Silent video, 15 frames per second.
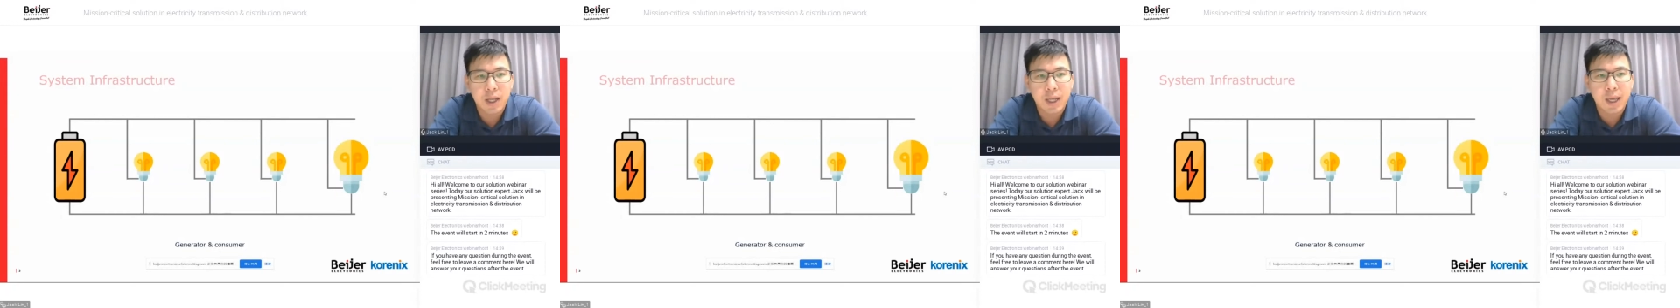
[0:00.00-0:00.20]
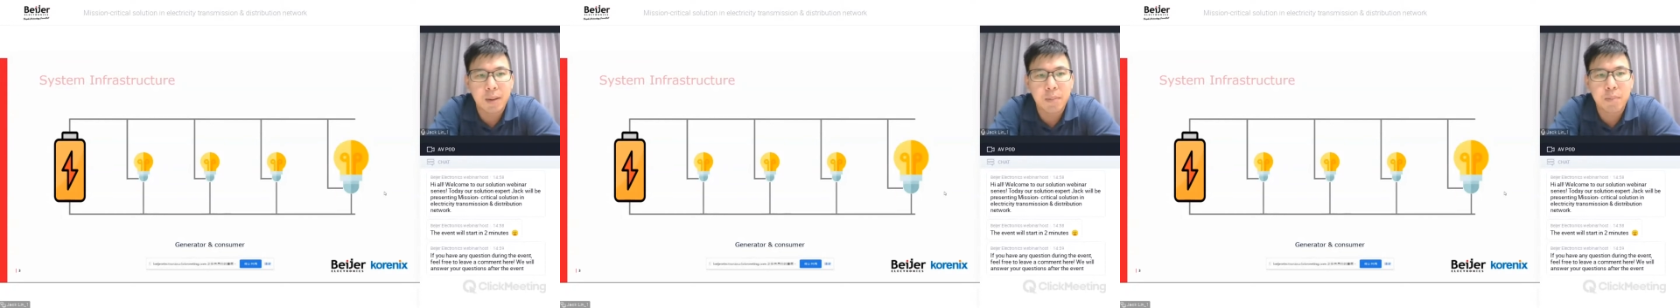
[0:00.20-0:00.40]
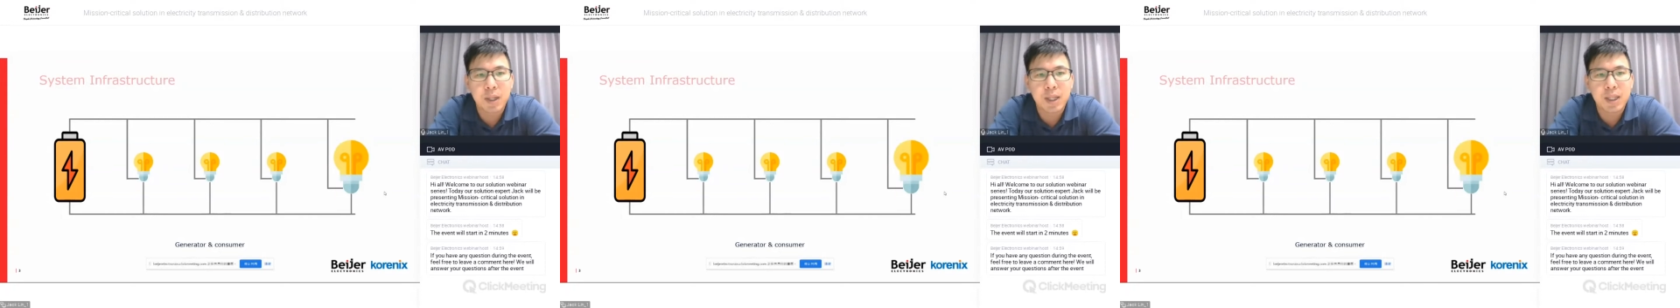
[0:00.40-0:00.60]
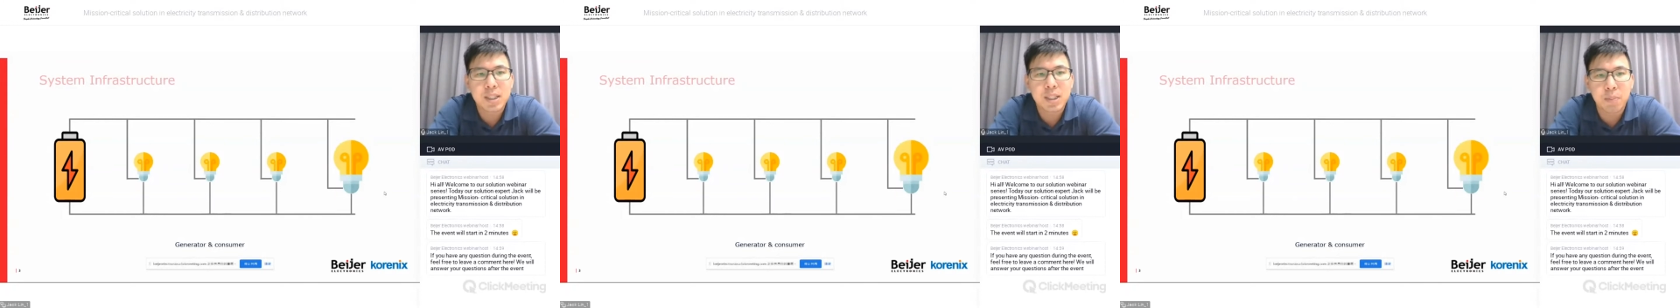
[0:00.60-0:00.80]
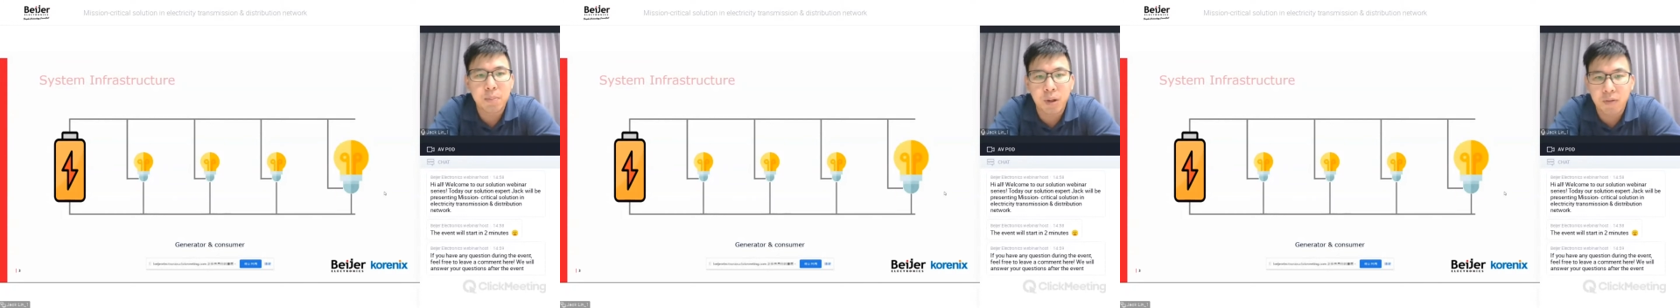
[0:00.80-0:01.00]
can be
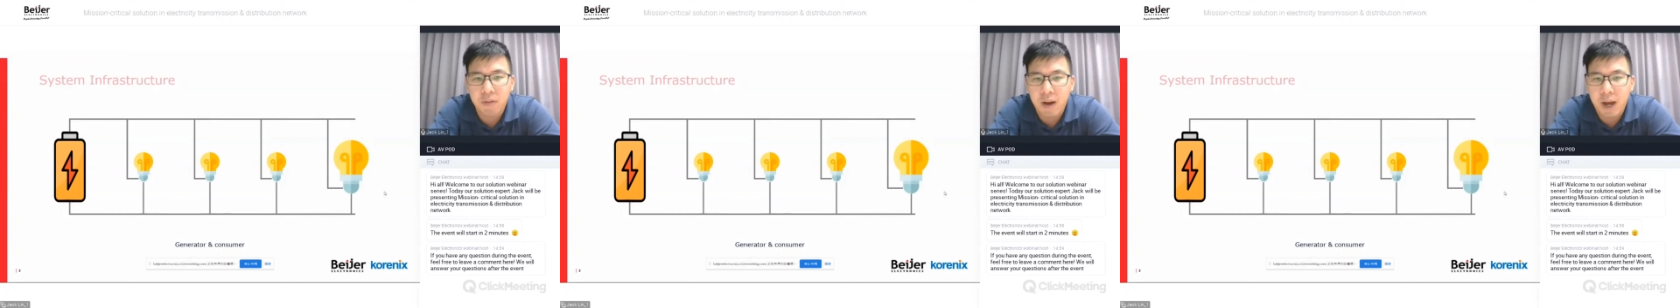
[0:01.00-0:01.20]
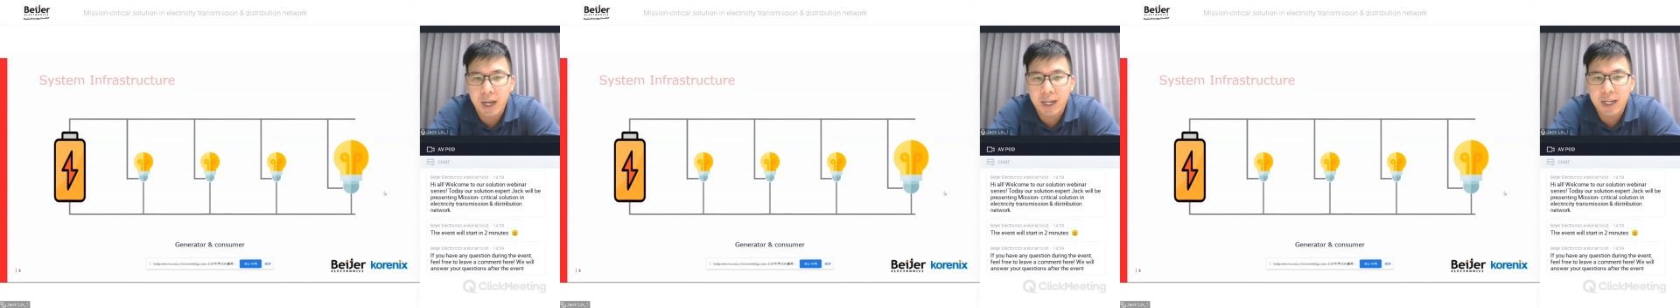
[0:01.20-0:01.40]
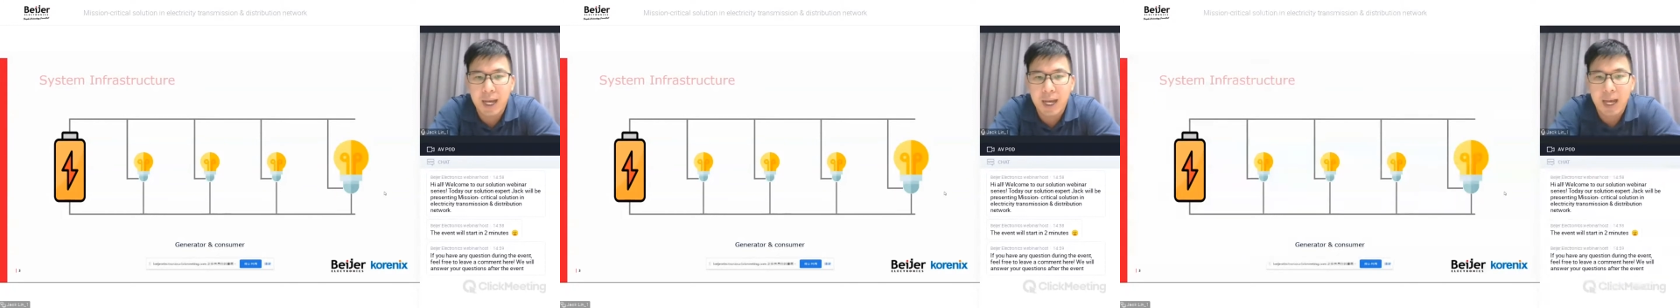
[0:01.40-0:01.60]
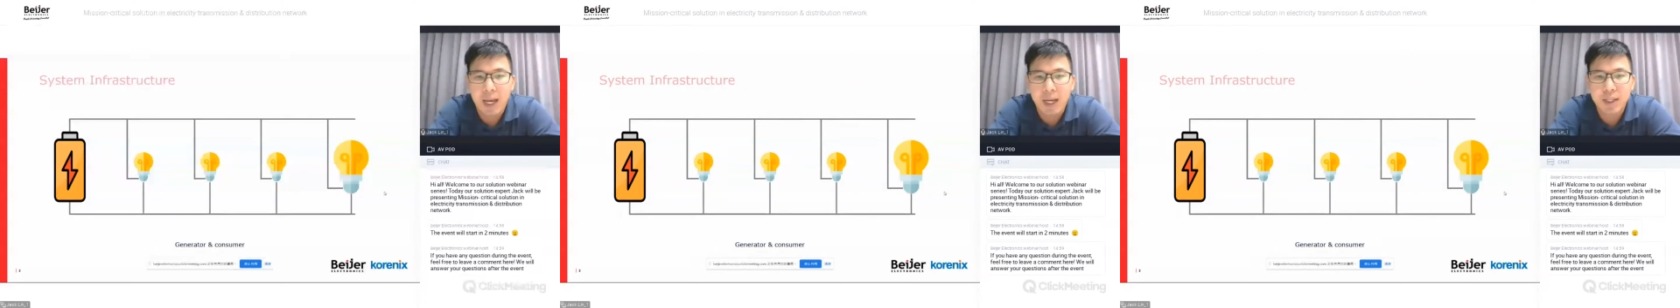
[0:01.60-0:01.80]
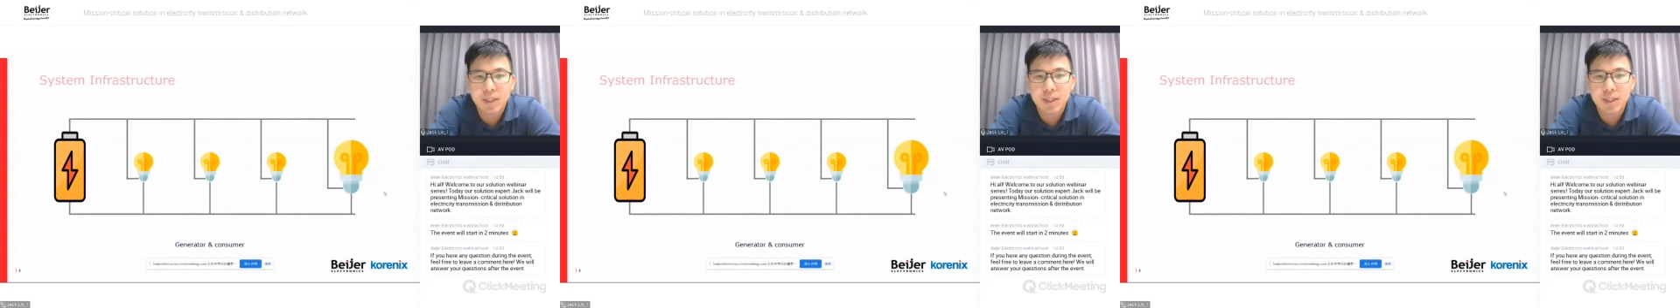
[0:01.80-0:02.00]
simplified
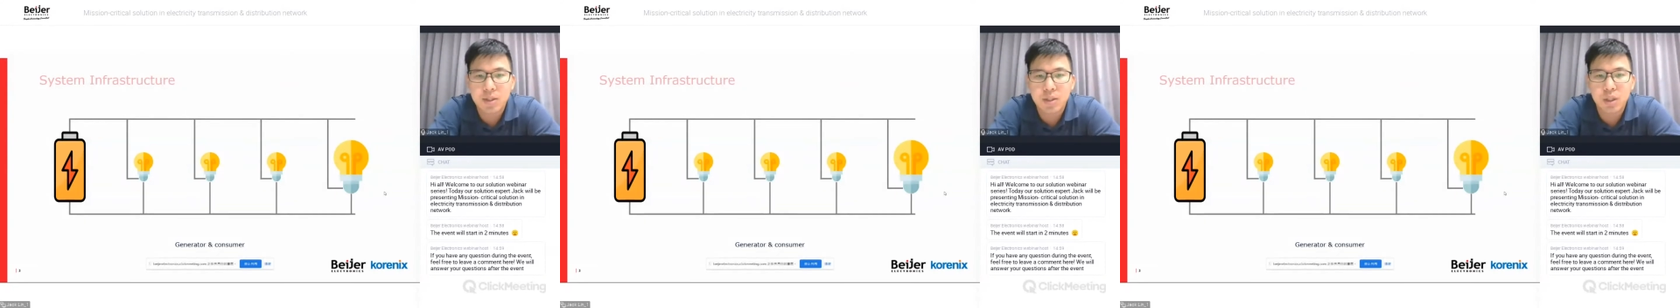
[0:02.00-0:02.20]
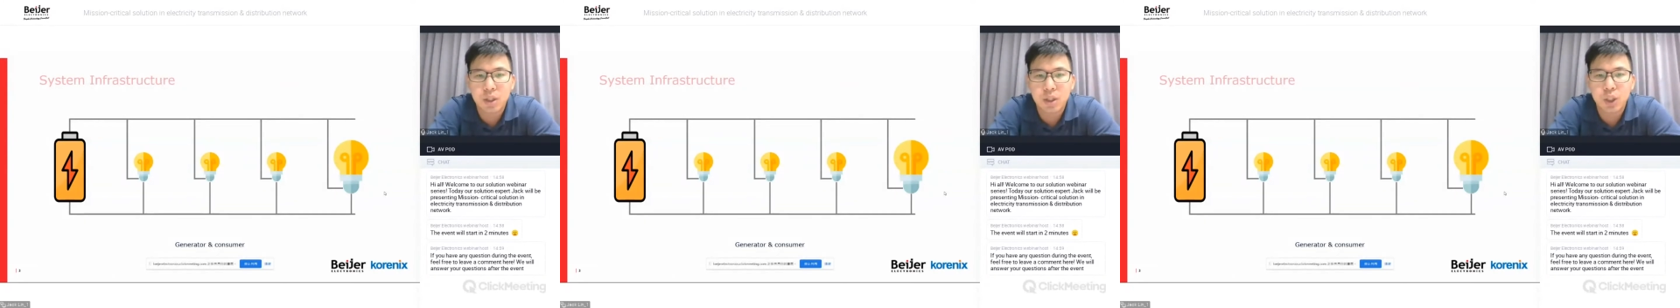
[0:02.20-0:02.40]
as